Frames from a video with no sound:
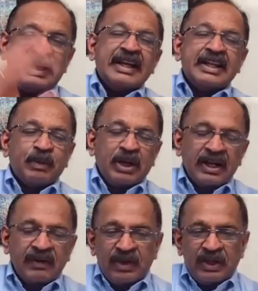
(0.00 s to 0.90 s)
In the
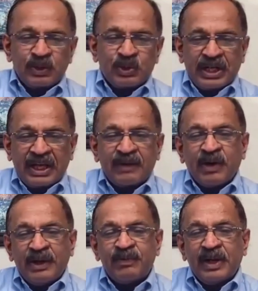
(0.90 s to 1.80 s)
beginning, we used to take
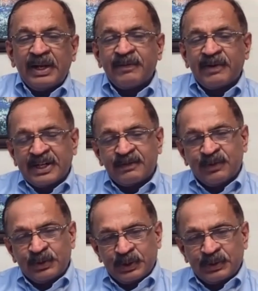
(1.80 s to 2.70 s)
5 field fundus
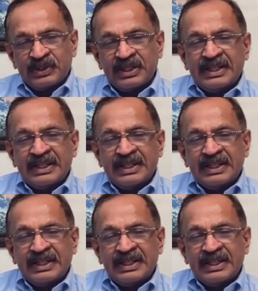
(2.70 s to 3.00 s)
photos.